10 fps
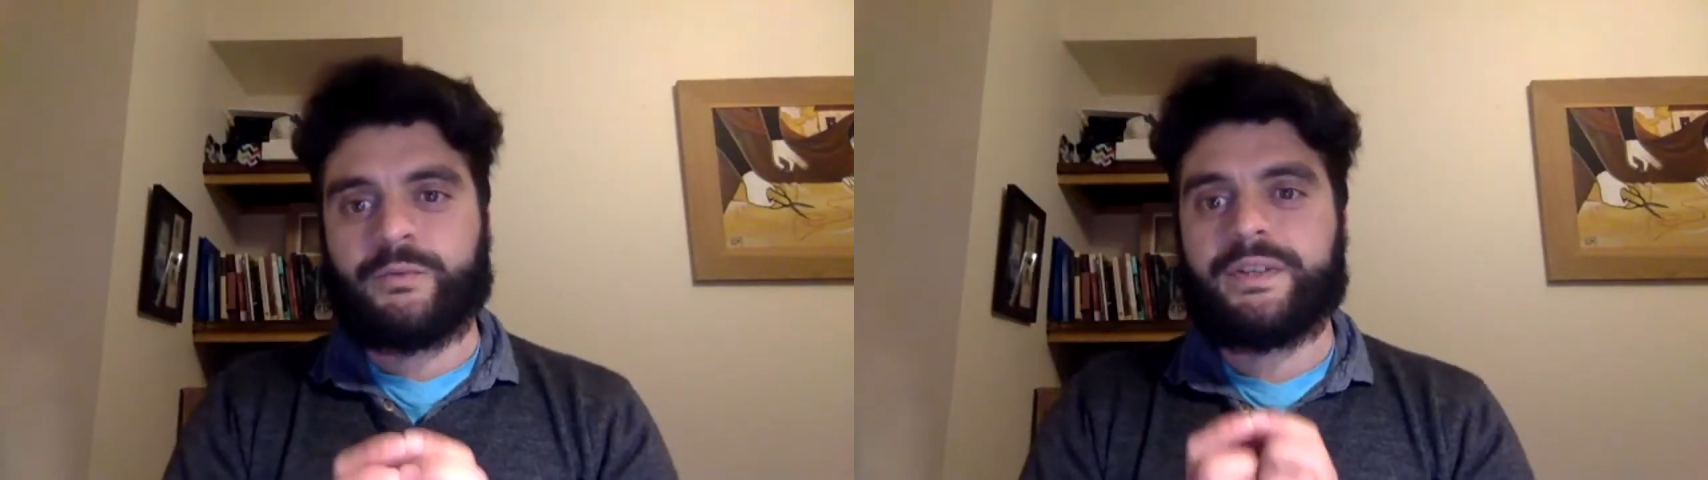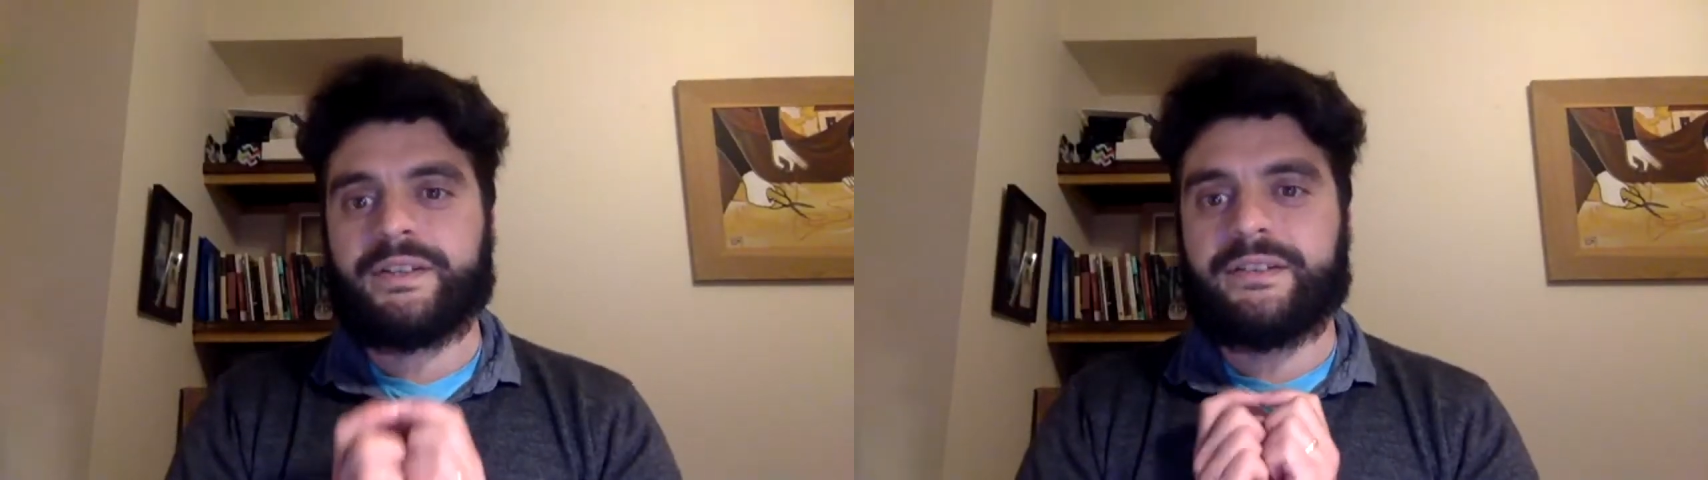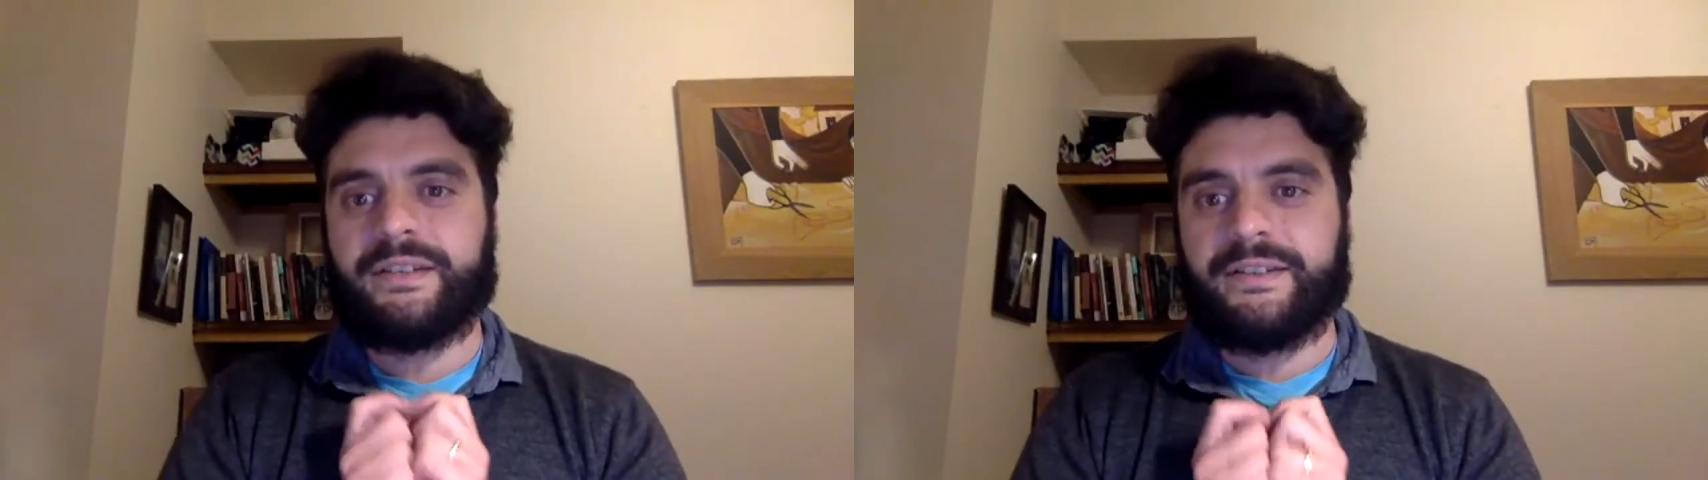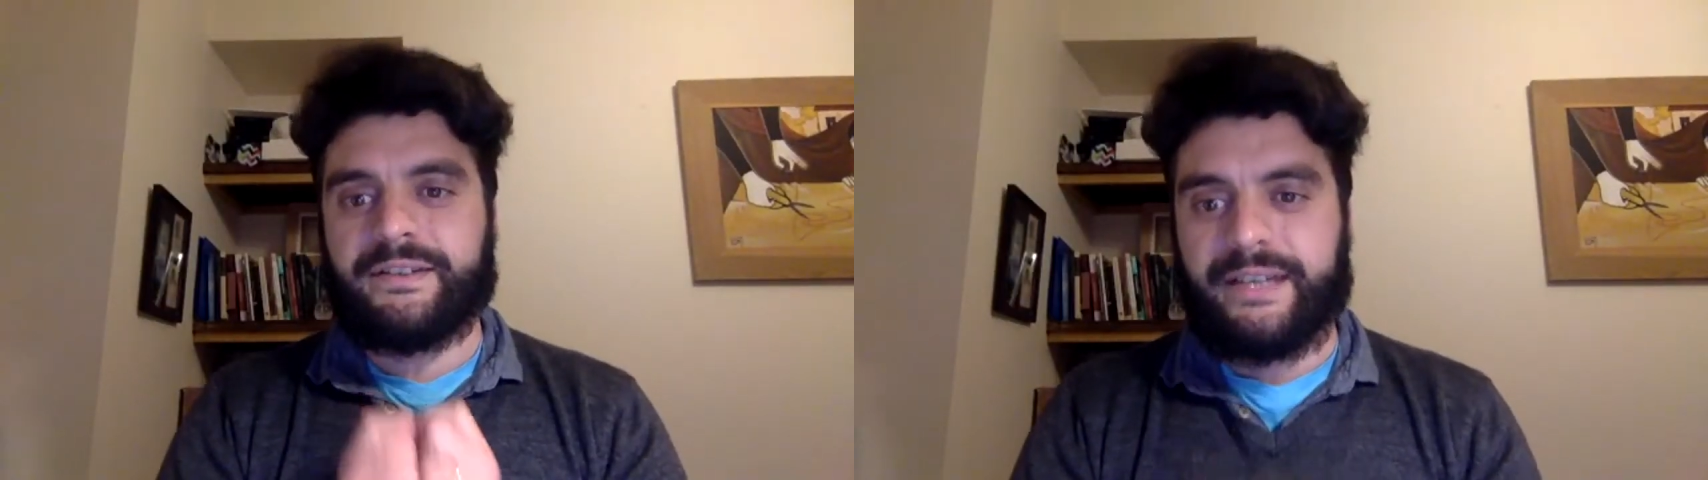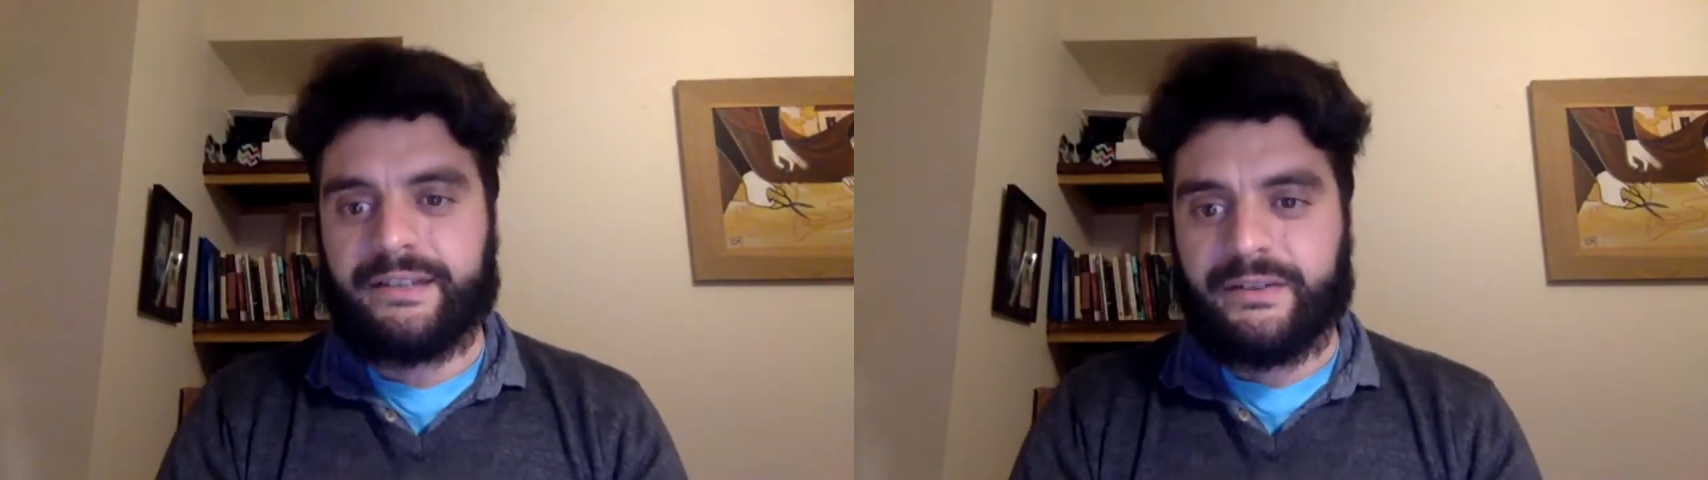What is the
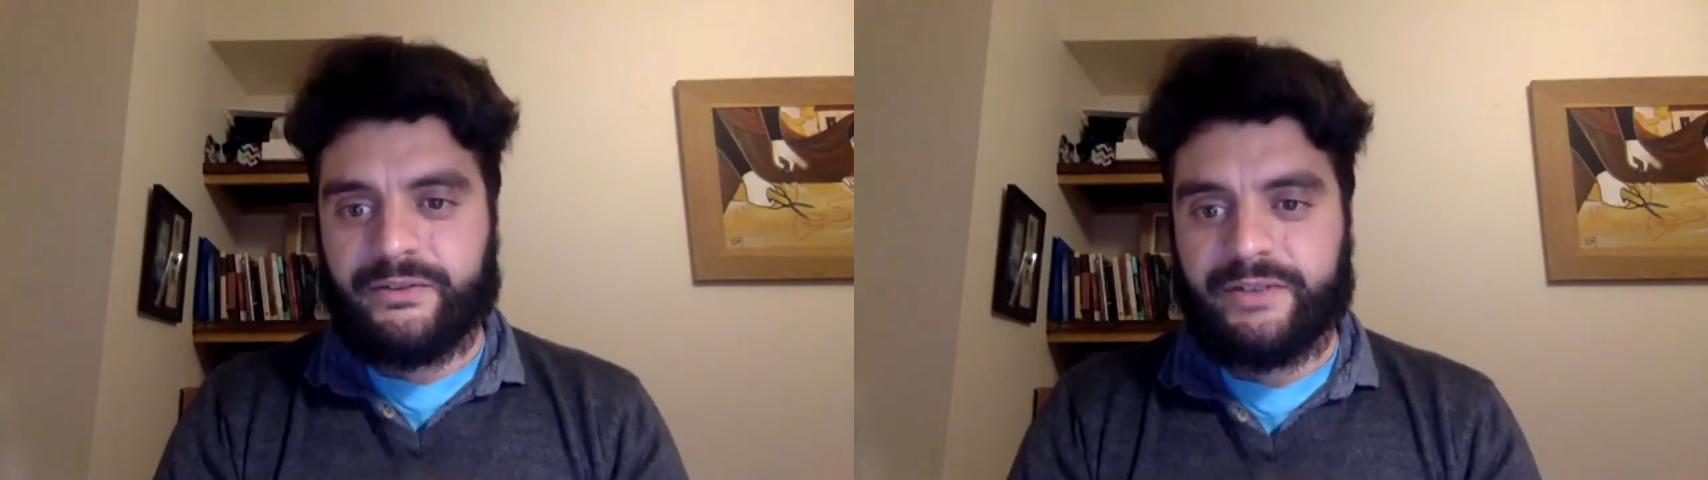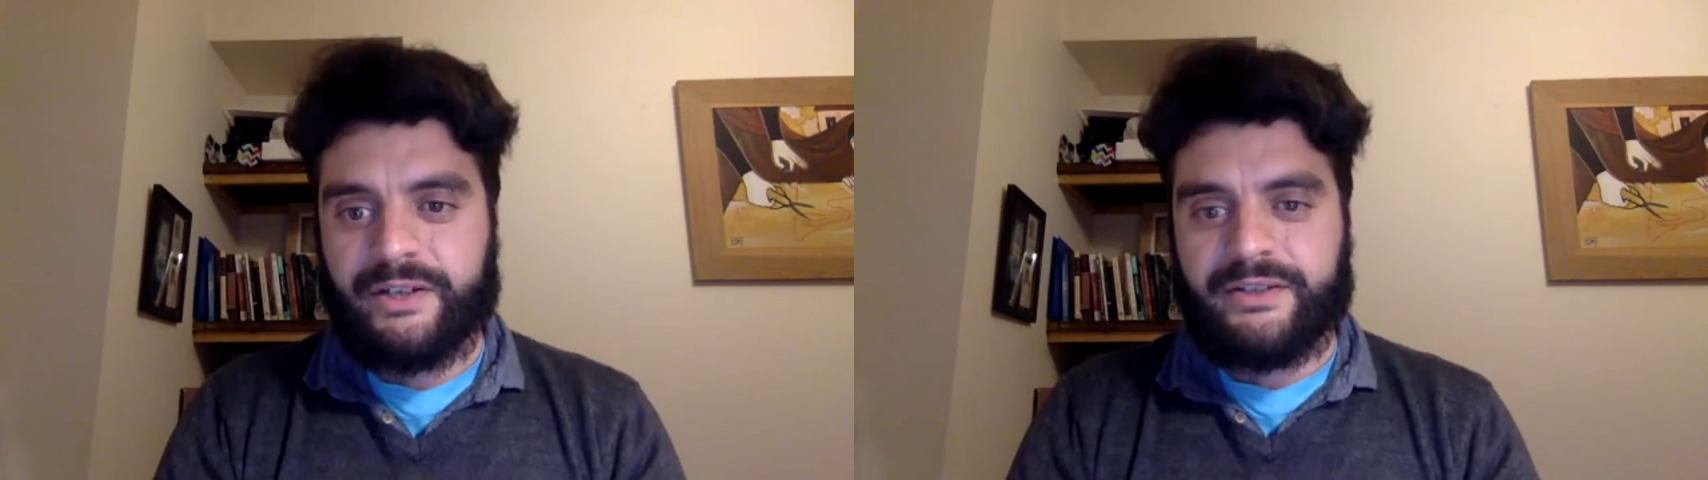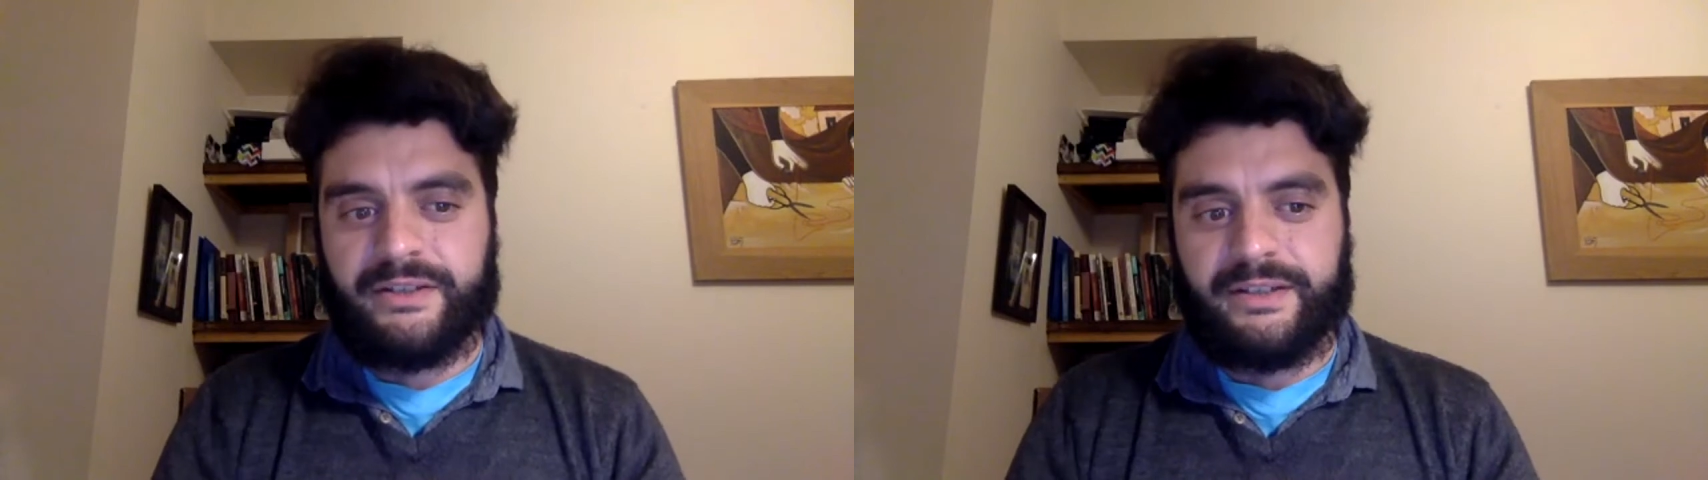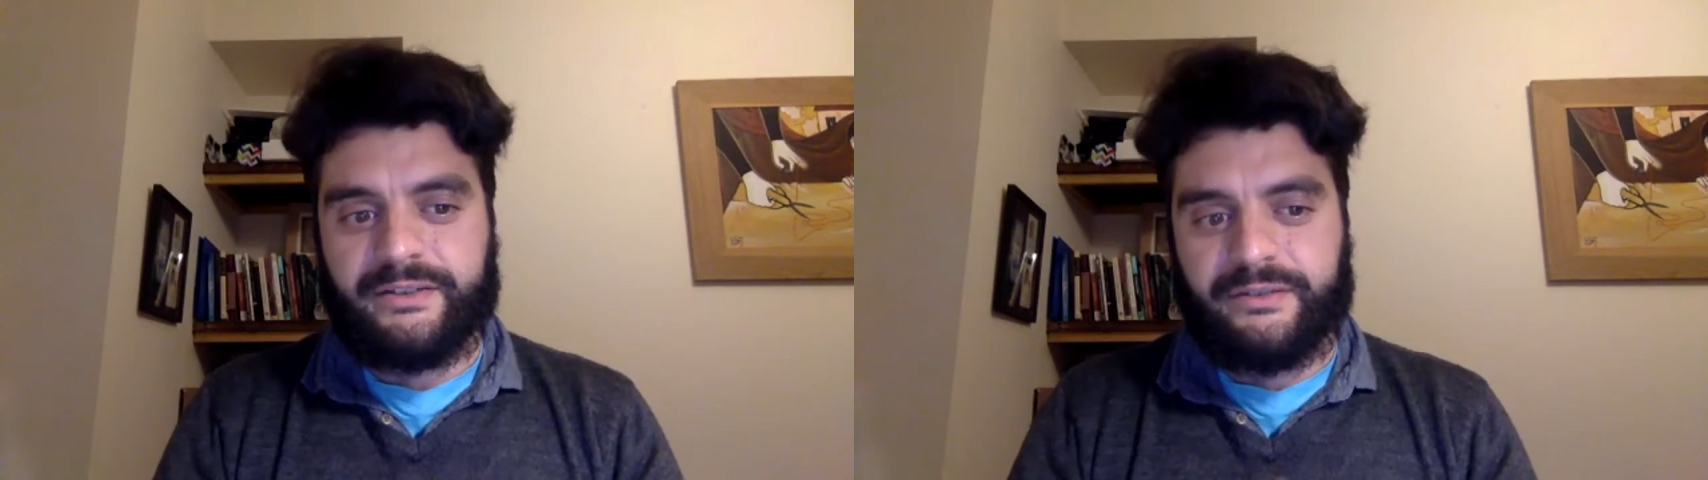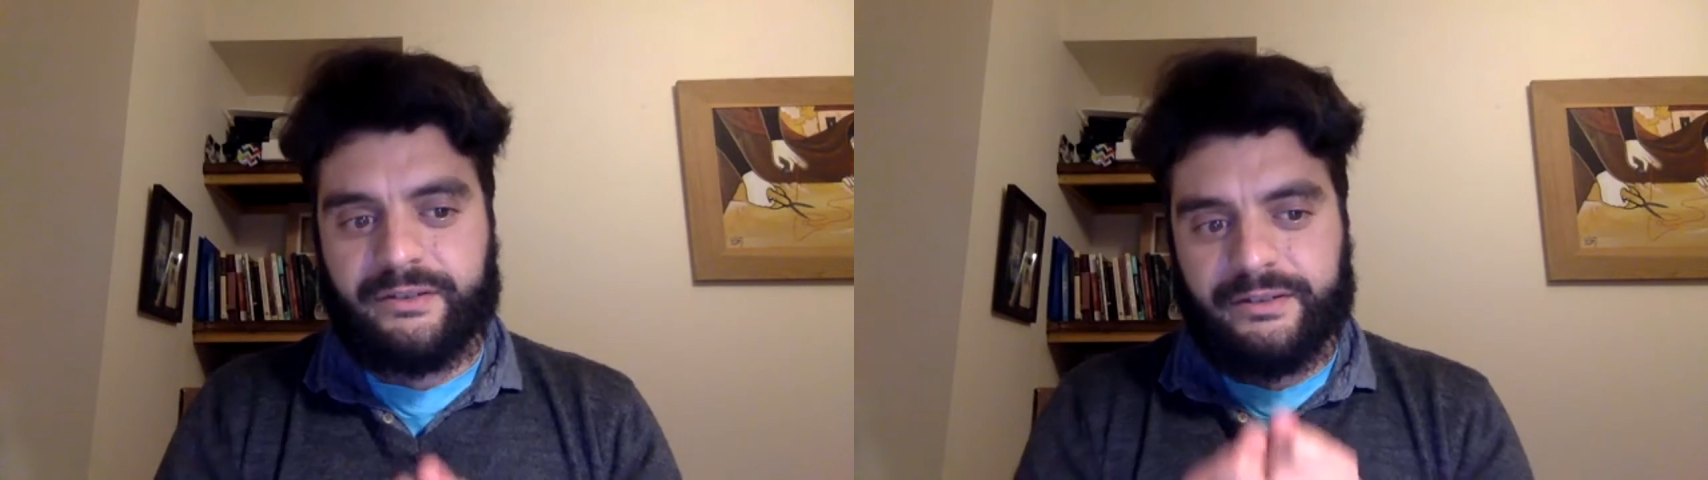incentive structure that
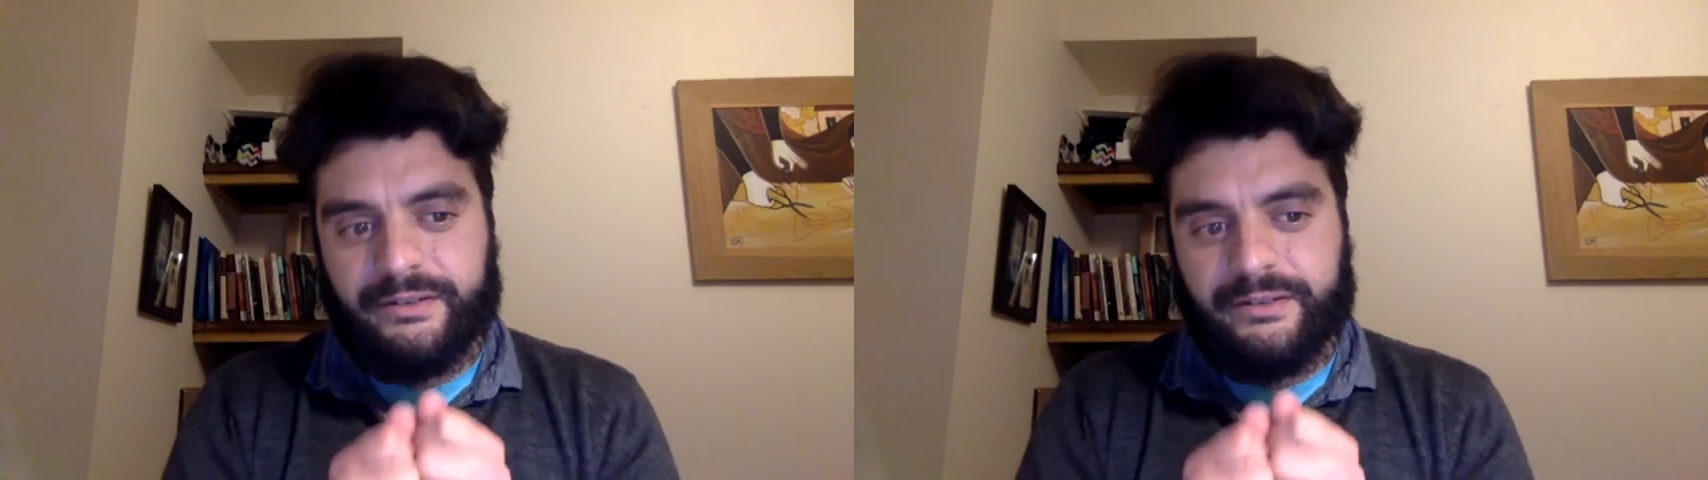you're